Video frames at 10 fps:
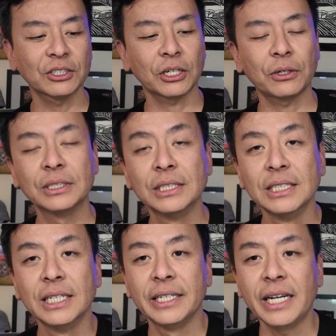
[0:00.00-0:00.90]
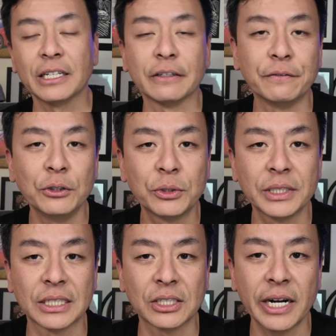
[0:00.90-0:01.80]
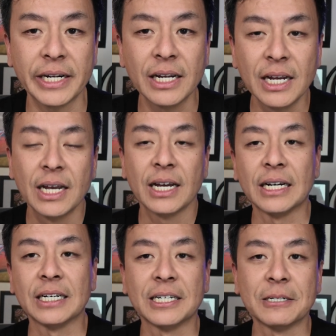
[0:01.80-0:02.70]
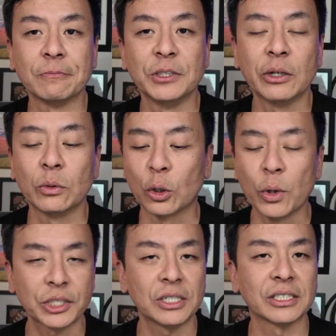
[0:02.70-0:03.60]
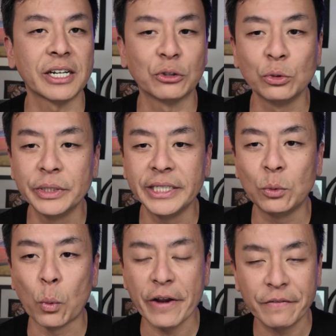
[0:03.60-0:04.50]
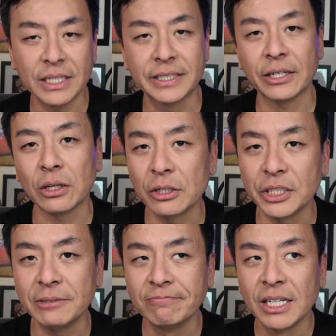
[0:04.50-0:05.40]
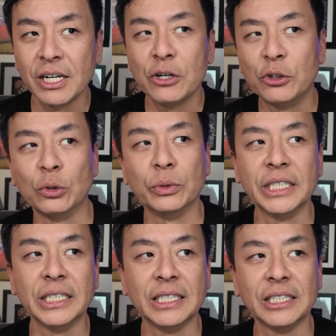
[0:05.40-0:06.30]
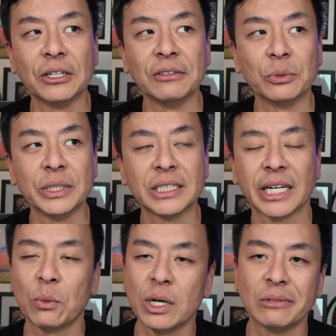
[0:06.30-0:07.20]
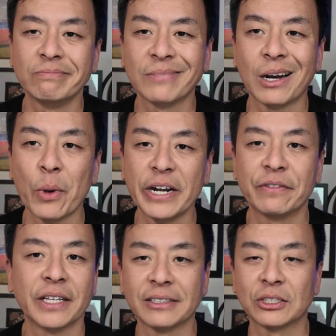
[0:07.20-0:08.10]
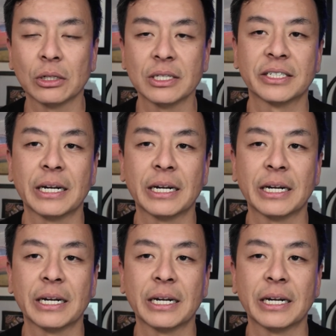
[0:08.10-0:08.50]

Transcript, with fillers: So yeah, the future is exciting. Um, you know, the question is now, do we wait for this technology? Do we, you know, do we say, well, I'm waiting for that solid